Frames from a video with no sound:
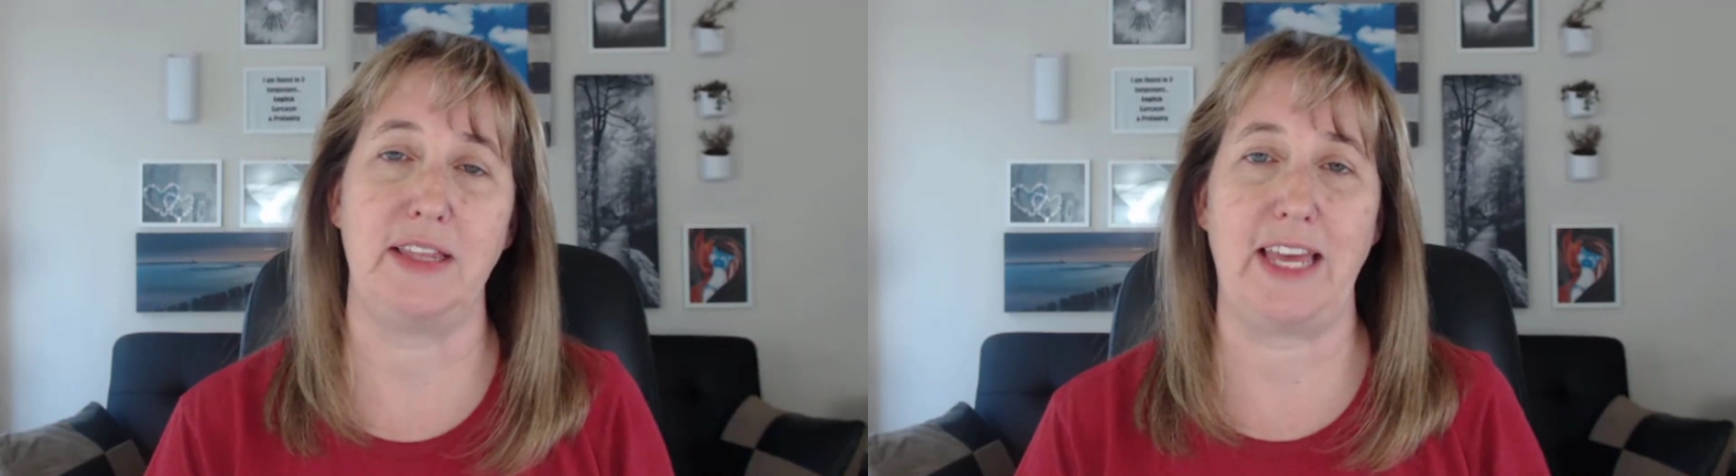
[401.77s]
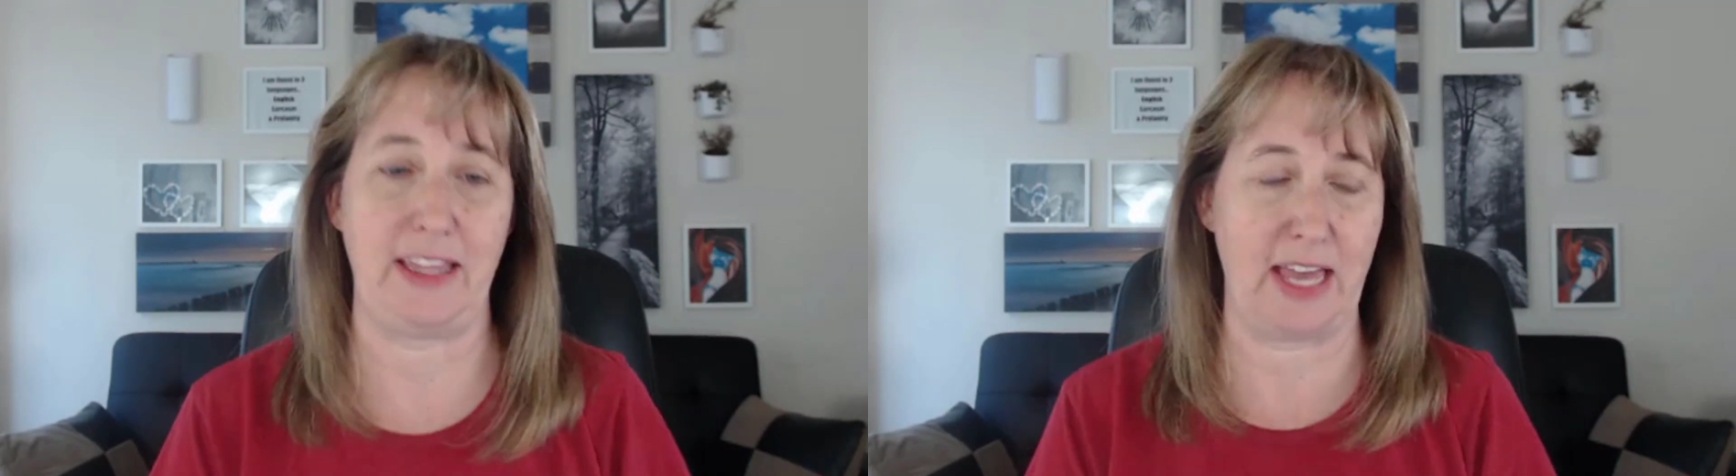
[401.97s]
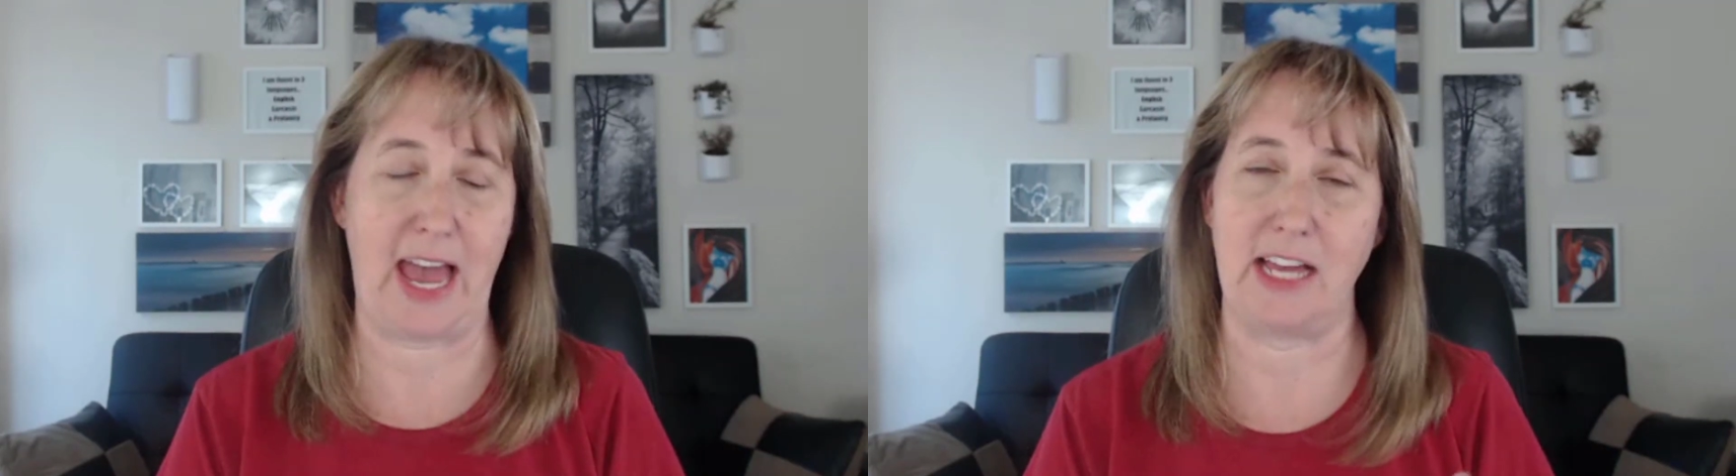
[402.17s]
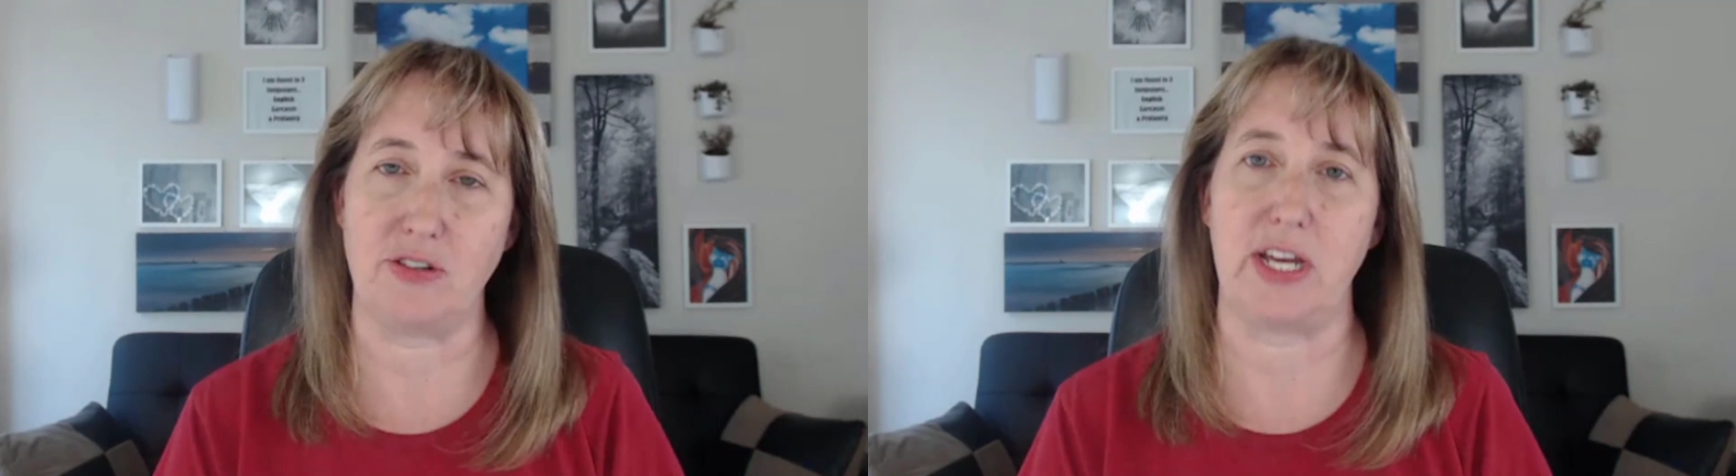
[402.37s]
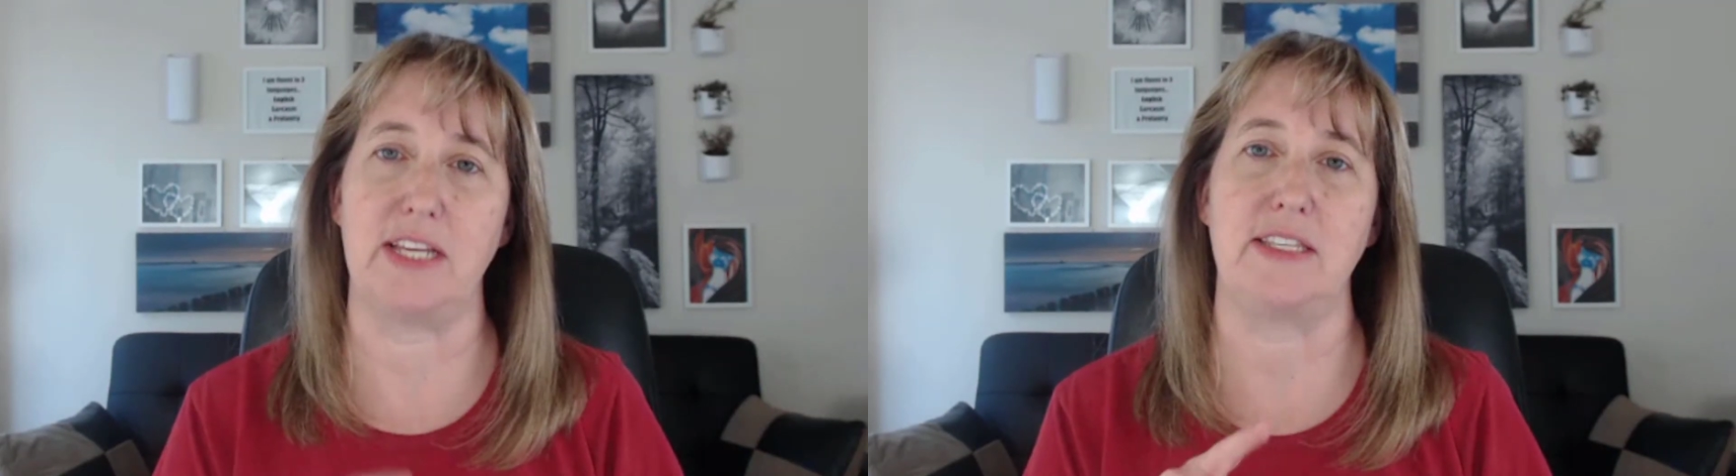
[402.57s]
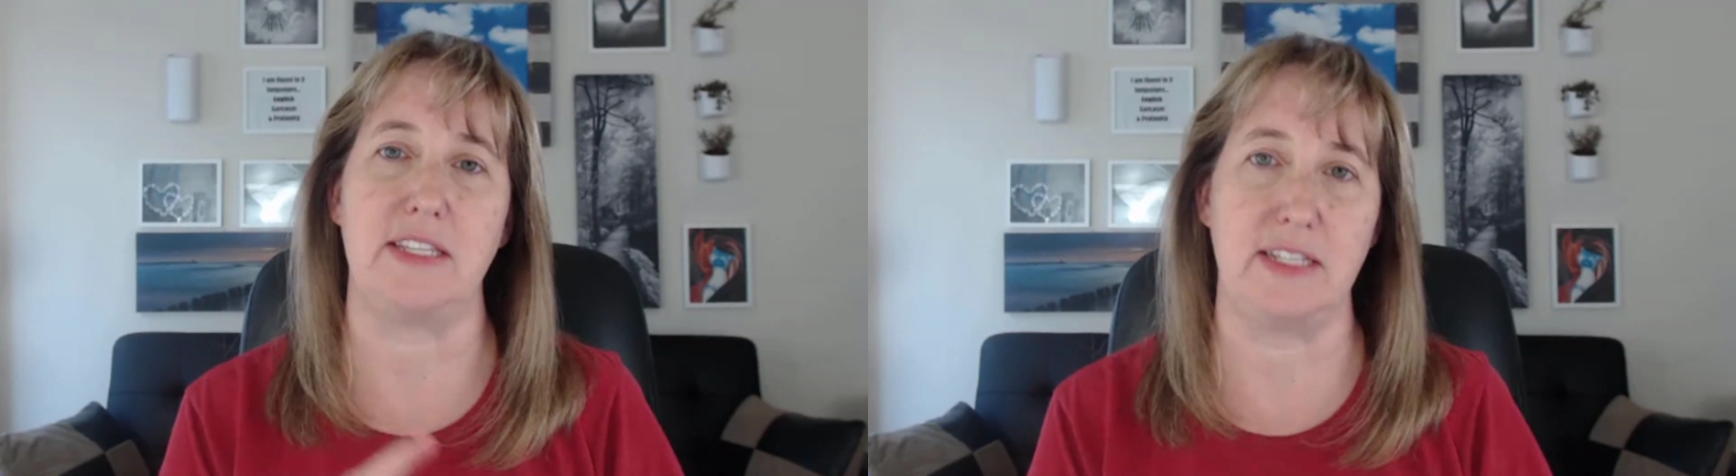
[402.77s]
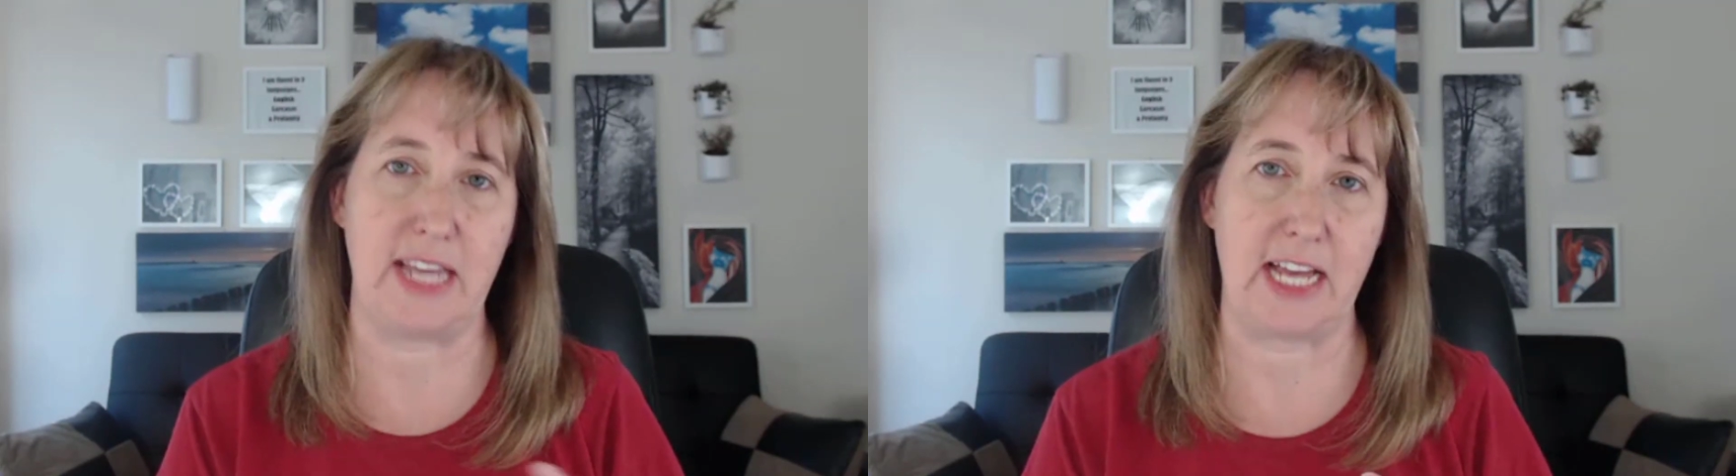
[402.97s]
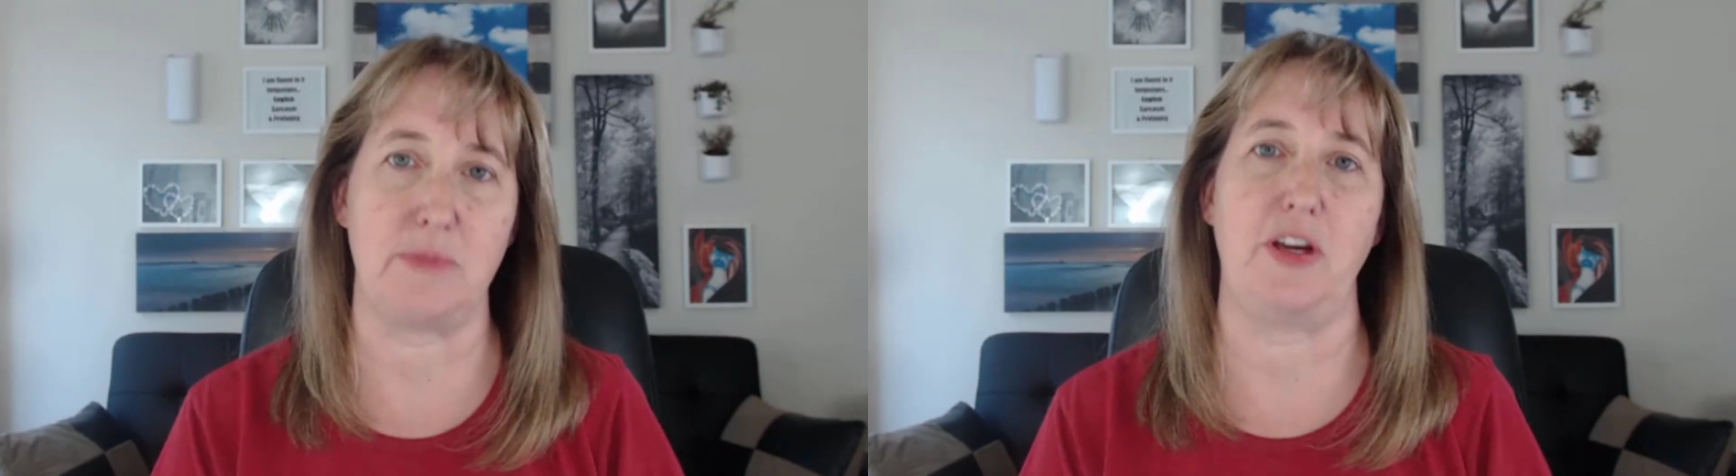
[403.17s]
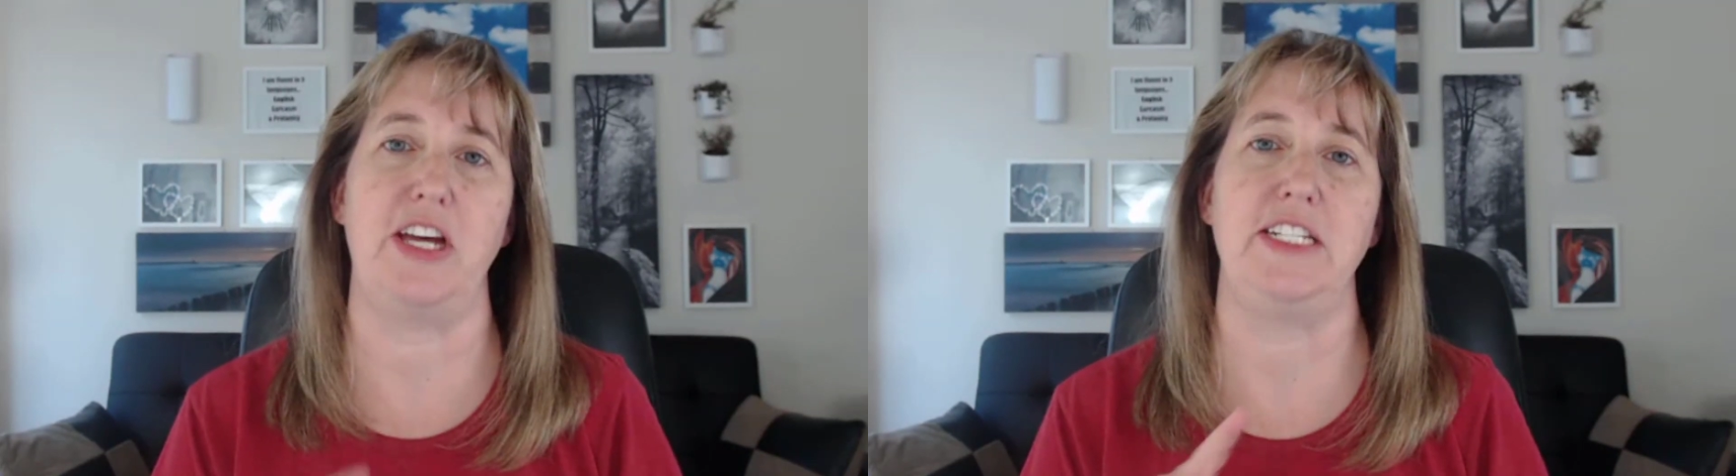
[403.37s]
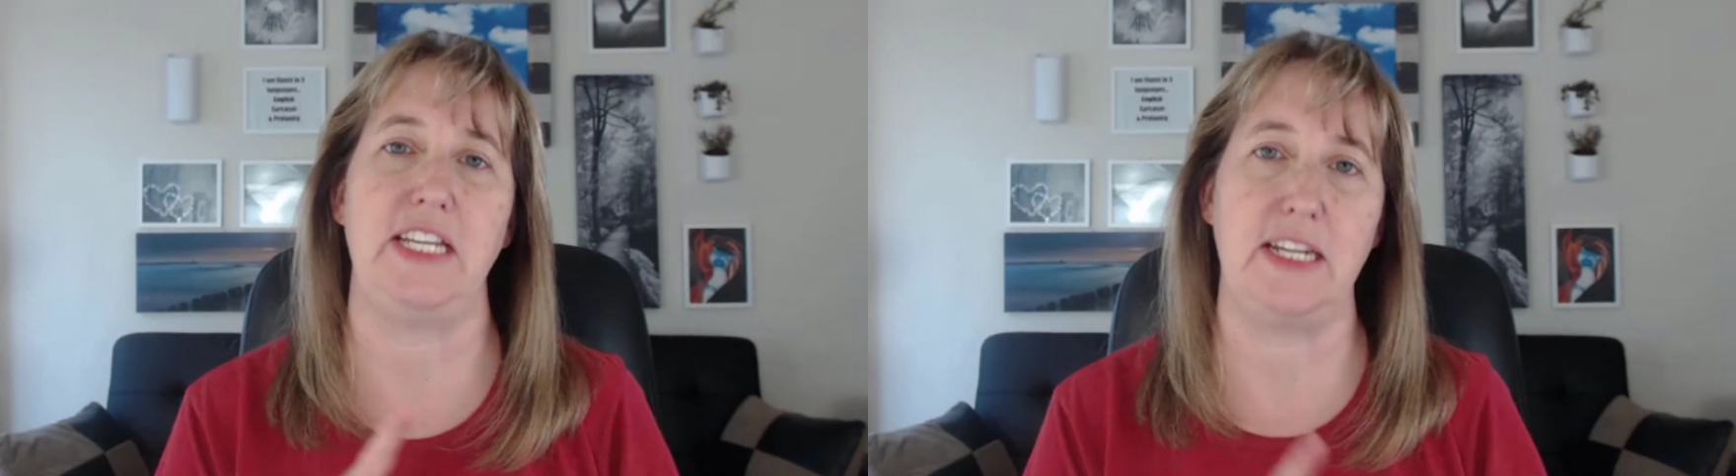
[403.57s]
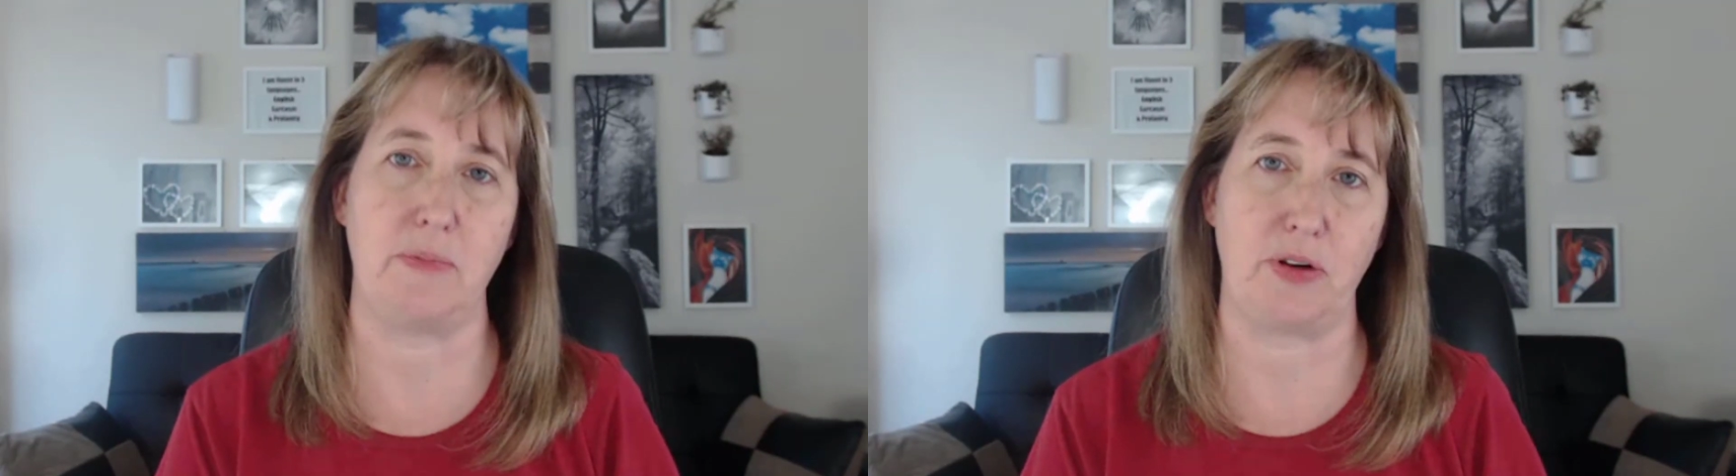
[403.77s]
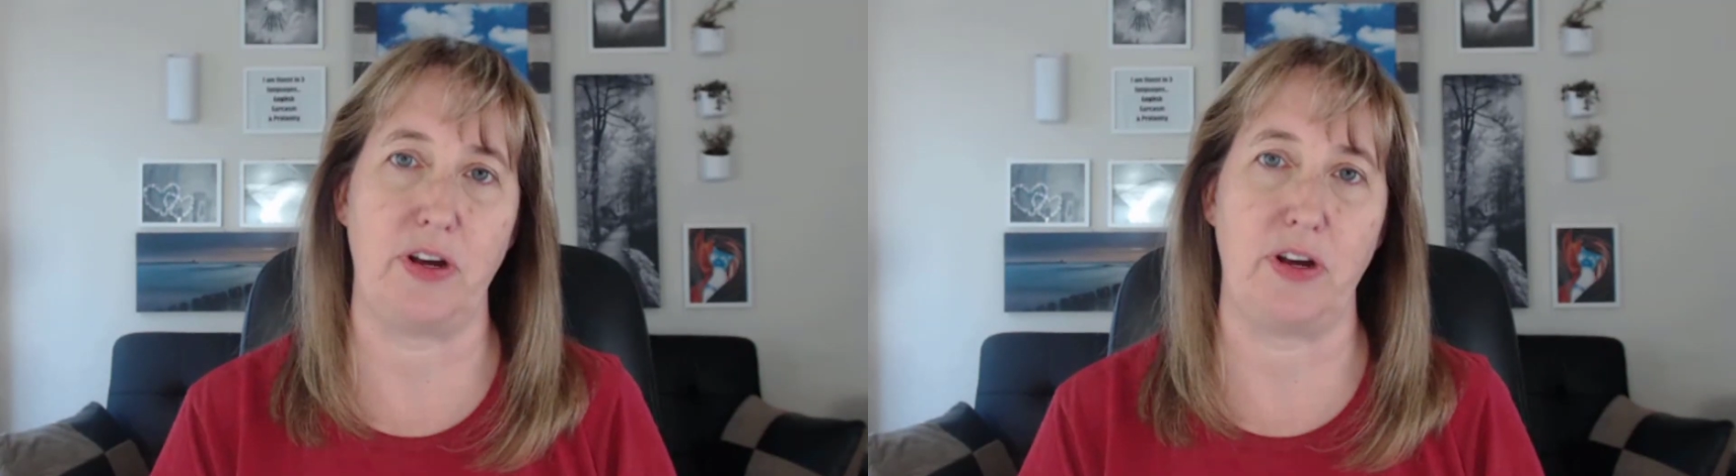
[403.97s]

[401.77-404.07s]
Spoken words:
like the address and taxpayer ID number